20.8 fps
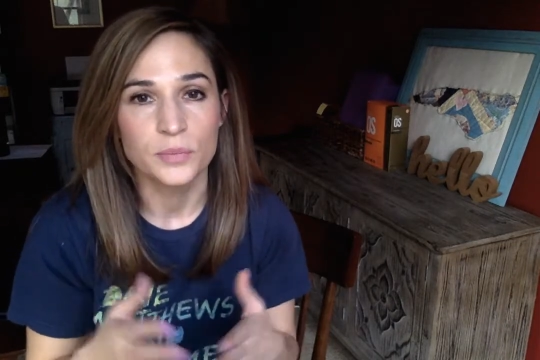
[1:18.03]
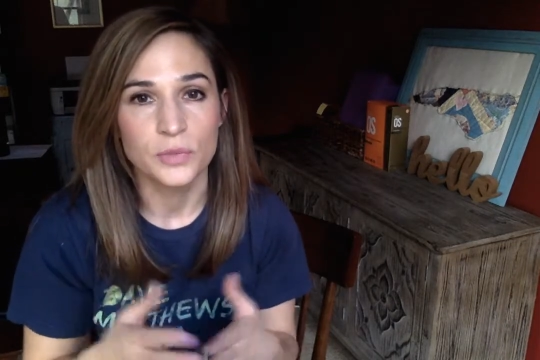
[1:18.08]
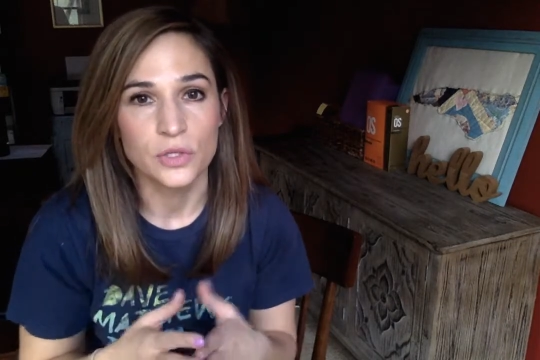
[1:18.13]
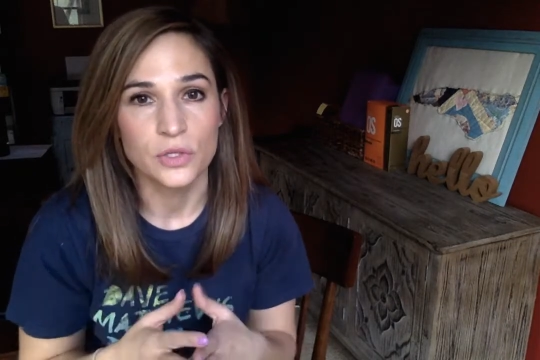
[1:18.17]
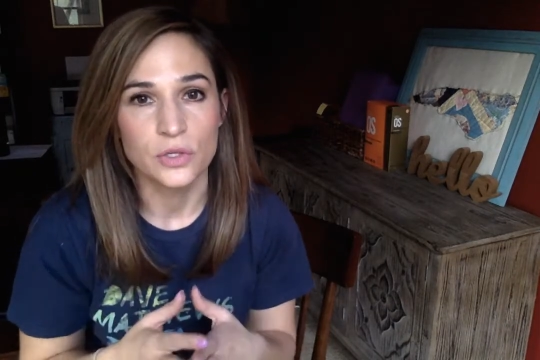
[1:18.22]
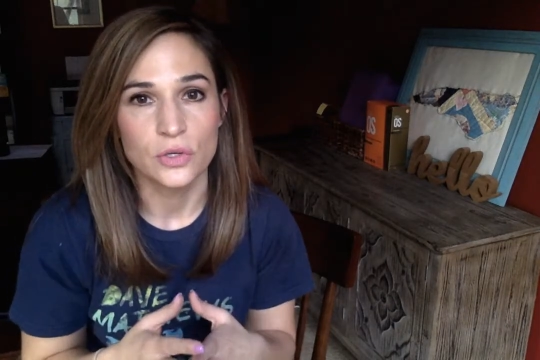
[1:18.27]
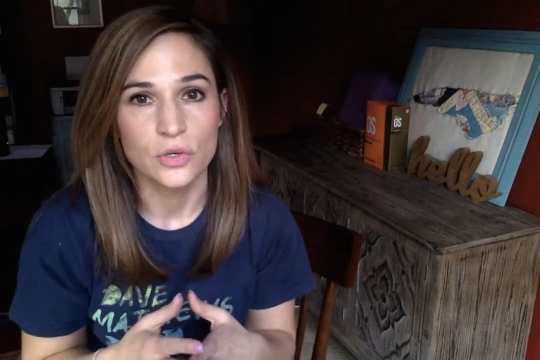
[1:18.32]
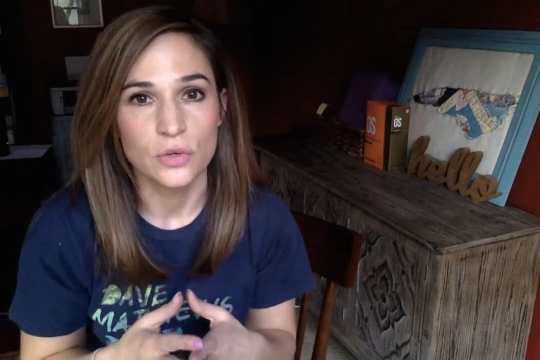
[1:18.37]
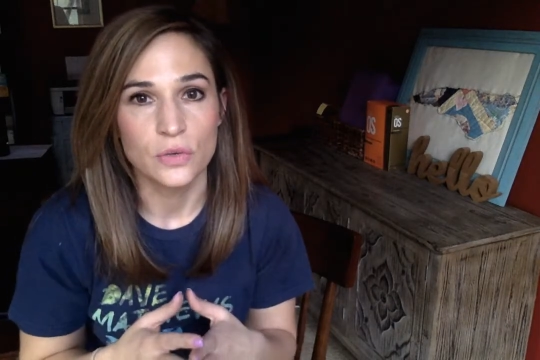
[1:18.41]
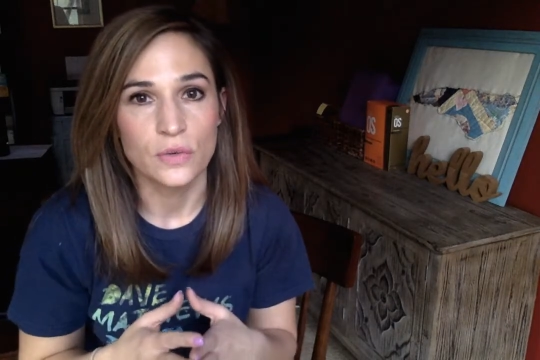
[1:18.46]

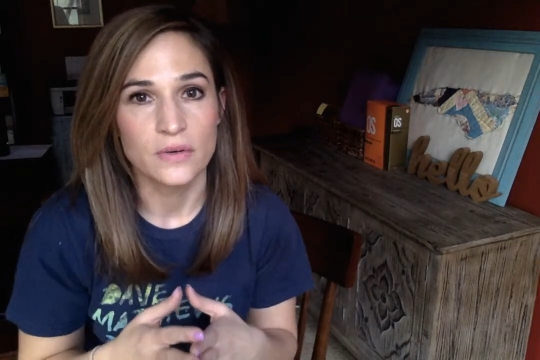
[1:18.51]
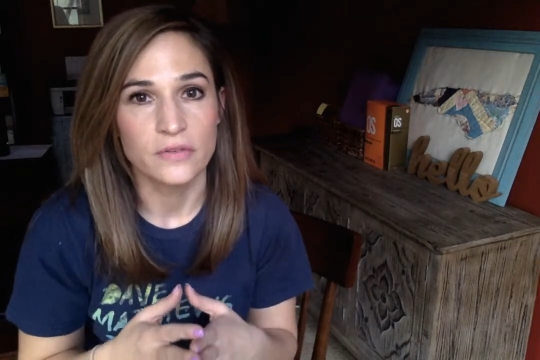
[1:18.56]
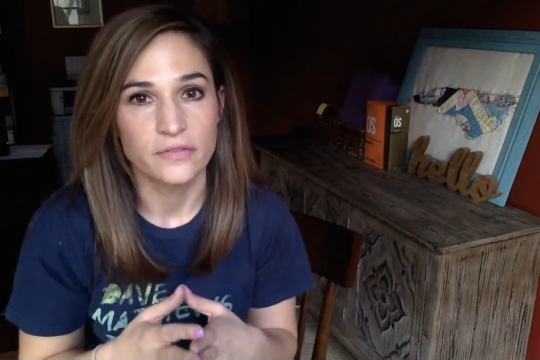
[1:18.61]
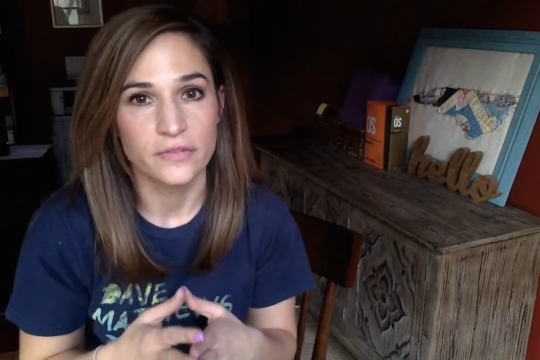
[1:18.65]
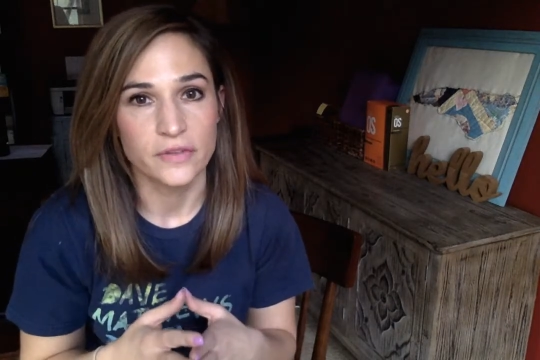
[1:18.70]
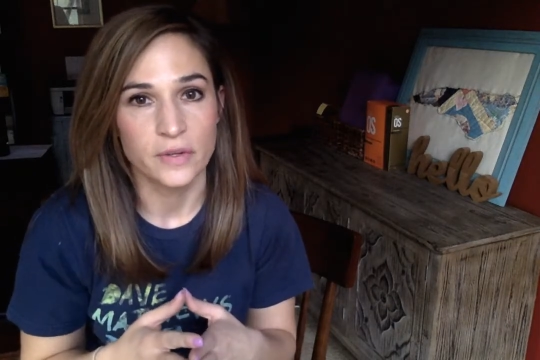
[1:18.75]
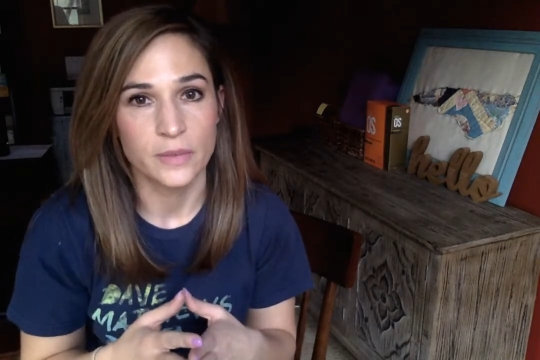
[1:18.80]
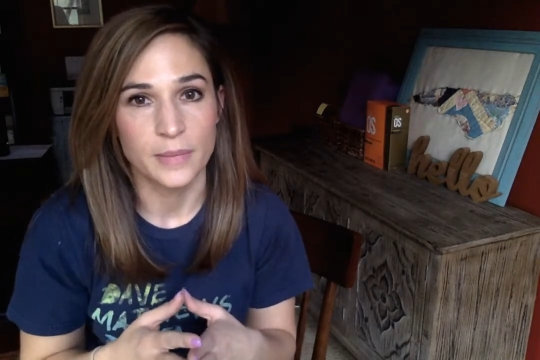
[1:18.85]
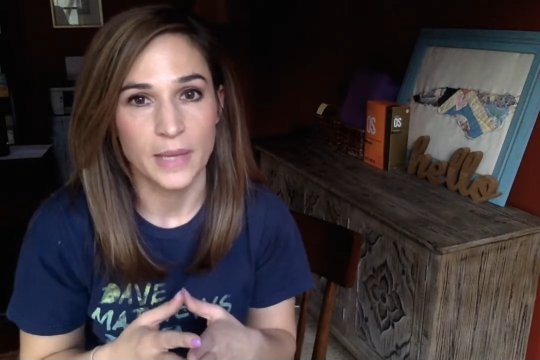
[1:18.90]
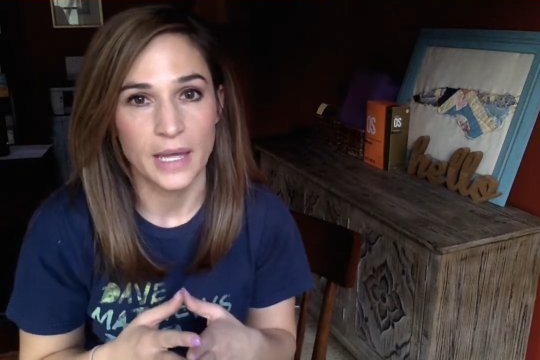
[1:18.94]
you
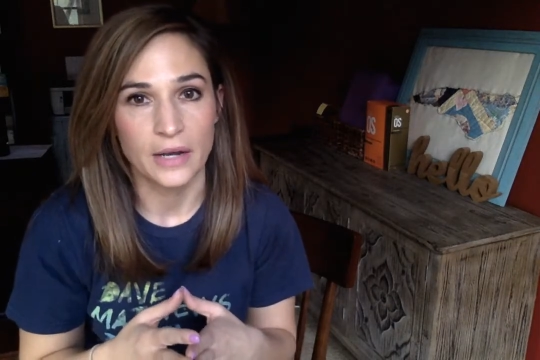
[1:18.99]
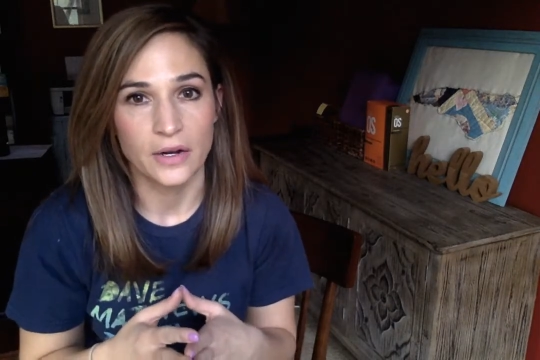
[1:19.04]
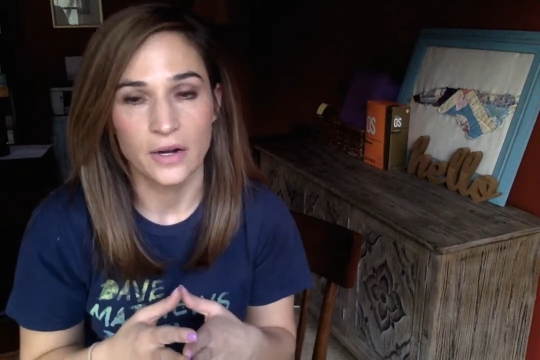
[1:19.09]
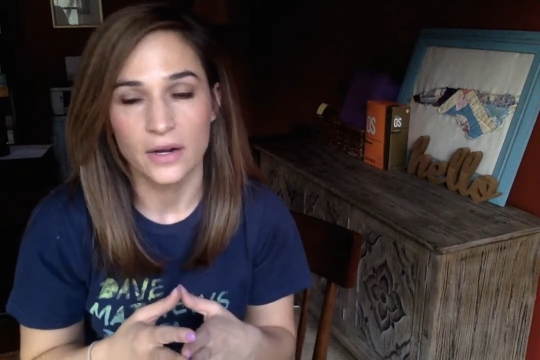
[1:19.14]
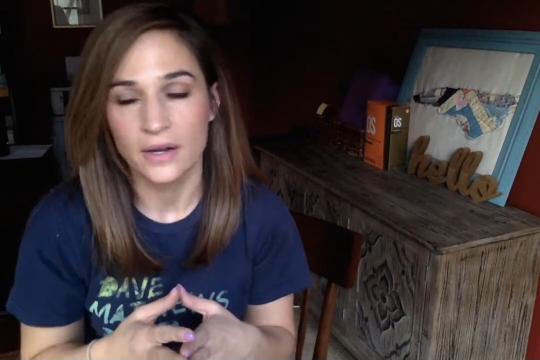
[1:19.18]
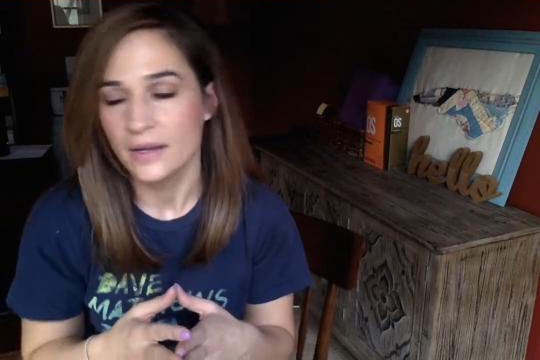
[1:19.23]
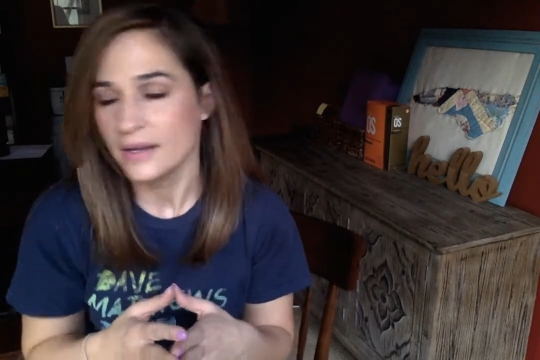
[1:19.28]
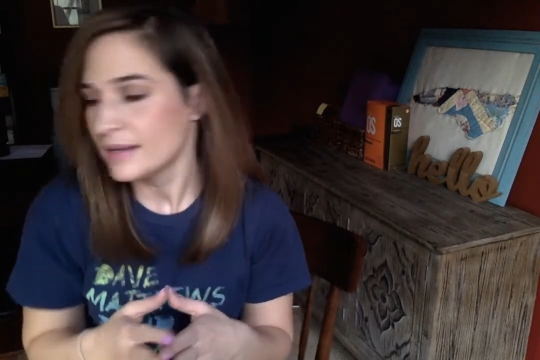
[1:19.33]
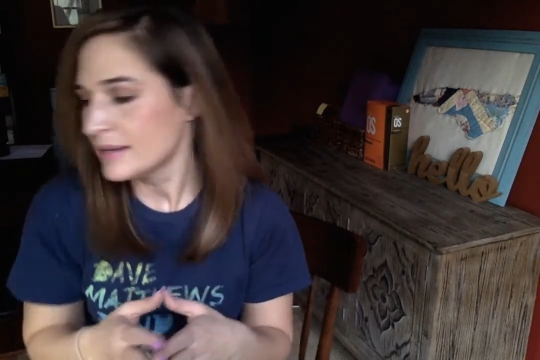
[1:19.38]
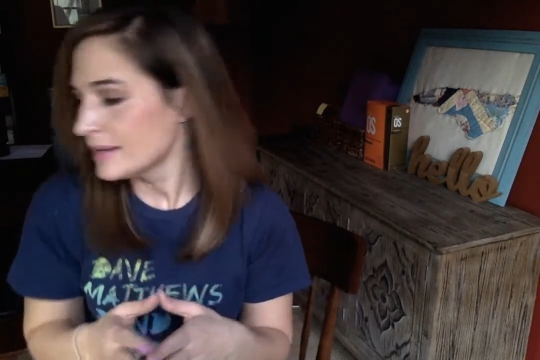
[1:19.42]
feel
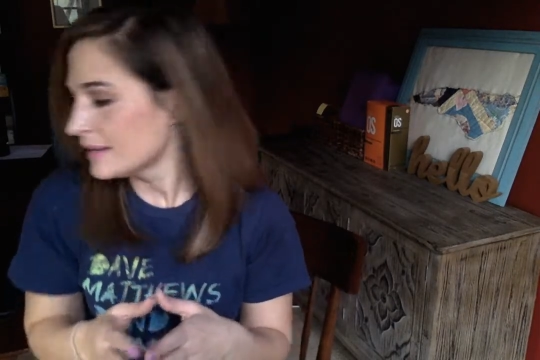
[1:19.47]
better.